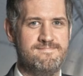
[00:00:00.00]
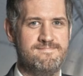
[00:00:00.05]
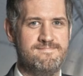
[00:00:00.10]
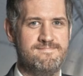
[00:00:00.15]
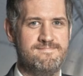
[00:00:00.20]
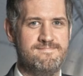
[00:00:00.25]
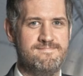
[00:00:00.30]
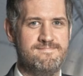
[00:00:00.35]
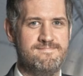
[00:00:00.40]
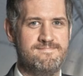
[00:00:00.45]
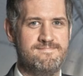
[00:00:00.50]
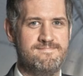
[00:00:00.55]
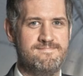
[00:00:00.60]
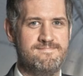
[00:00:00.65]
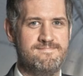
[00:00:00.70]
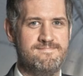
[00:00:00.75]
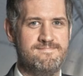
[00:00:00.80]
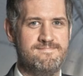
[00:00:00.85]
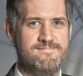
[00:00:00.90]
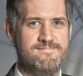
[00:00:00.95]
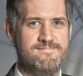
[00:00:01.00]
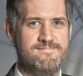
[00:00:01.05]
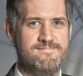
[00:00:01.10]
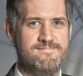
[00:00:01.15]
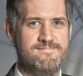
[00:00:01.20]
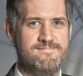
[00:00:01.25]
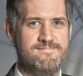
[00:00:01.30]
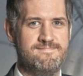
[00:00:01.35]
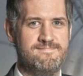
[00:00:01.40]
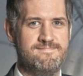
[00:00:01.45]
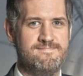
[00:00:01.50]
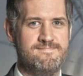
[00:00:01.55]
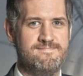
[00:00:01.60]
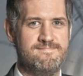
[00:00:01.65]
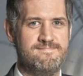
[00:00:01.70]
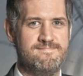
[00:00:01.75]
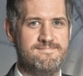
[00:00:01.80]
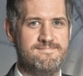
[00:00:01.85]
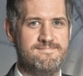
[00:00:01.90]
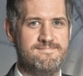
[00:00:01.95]

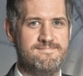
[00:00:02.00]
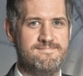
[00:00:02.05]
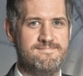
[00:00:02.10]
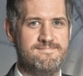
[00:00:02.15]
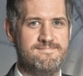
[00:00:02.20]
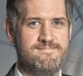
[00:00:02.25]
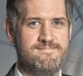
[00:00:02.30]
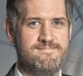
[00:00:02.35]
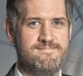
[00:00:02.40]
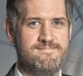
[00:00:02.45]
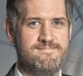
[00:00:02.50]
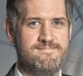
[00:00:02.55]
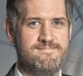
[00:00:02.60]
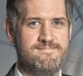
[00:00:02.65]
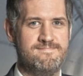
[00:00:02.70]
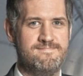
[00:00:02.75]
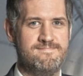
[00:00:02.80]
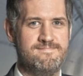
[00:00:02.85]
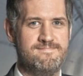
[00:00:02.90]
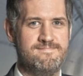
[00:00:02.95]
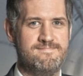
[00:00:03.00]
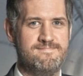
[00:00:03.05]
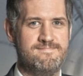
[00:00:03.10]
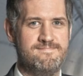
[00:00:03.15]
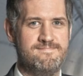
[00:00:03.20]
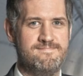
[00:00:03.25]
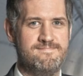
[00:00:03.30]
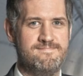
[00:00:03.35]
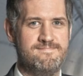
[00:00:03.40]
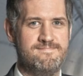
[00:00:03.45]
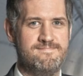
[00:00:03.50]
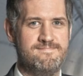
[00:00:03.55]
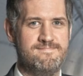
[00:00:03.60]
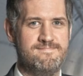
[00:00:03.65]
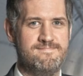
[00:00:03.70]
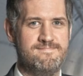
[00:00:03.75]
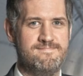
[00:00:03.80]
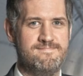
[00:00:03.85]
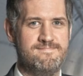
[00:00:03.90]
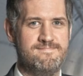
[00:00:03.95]

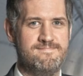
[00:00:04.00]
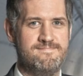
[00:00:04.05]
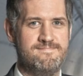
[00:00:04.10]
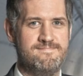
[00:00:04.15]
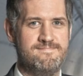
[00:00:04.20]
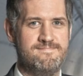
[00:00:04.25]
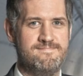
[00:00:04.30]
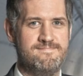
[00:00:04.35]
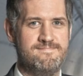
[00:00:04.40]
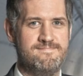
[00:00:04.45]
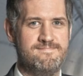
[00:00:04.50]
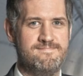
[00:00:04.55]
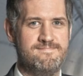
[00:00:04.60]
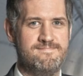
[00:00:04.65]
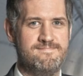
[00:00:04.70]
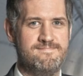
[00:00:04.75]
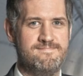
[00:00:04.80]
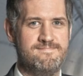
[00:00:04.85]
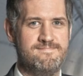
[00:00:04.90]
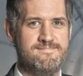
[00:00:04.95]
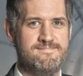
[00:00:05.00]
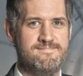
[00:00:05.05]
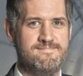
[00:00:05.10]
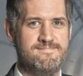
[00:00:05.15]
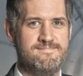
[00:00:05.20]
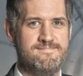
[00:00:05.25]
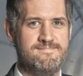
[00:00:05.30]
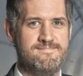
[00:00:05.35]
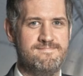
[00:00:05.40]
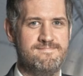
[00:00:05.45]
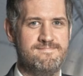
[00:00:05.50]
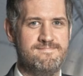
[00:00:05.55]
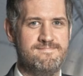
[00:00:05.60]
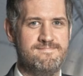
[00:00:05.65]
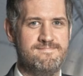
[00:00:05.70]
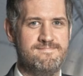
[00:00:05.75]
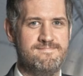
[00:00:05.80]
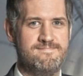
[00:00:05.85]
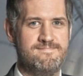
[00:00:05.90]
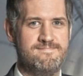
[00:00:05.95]

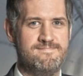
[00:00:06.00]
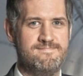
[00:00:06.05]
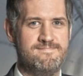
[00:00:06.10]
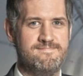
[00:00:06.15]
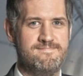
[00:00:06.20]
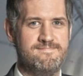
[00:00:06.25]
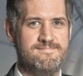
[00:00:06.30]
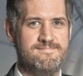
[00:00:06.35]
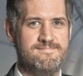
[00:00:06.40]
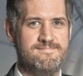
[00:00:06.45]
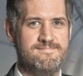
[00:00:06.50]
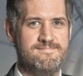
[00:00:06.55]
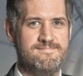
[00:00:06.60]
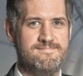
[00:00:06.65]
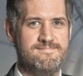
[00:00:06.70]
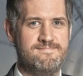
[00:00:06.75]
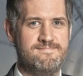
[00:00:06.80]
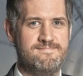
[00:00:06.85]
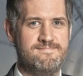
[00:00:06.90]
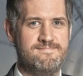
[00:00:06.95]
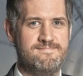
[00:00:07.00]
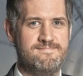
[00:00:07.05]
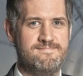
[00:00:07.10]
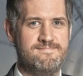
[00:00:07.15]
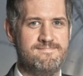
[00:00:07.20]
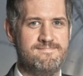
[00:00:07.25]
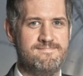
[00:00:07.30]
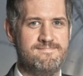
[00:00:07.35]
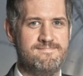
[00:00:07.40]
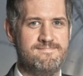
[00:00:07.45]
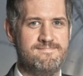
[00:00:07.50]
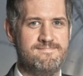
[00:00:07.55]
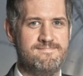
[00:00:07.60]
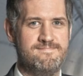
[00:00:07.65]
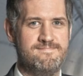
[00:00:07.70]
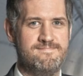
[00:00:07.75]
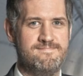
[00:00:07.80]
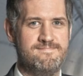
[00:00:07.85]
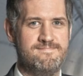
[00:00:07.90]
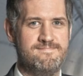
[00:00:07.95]
(no lip movement)